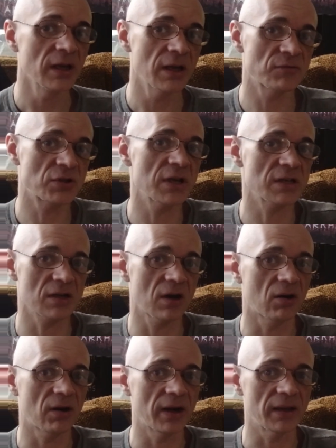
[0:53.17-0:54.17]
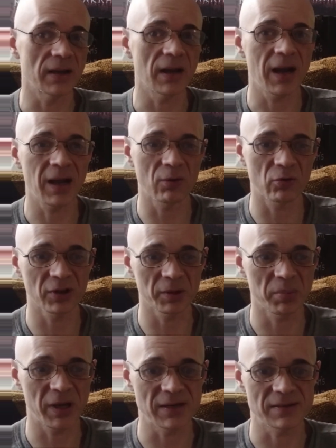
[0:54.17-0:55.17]
If she hasn't already, I don't really
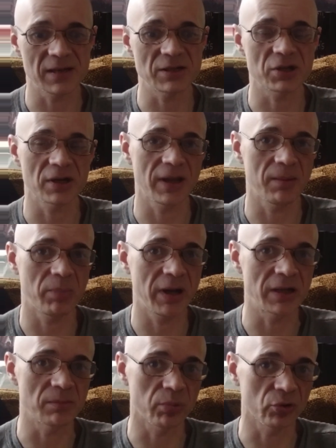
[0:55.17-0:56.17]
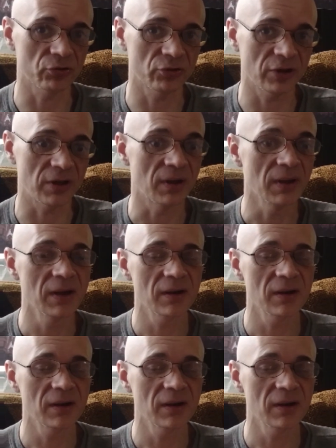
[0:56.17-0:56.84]
pay attention to that petty bullshit.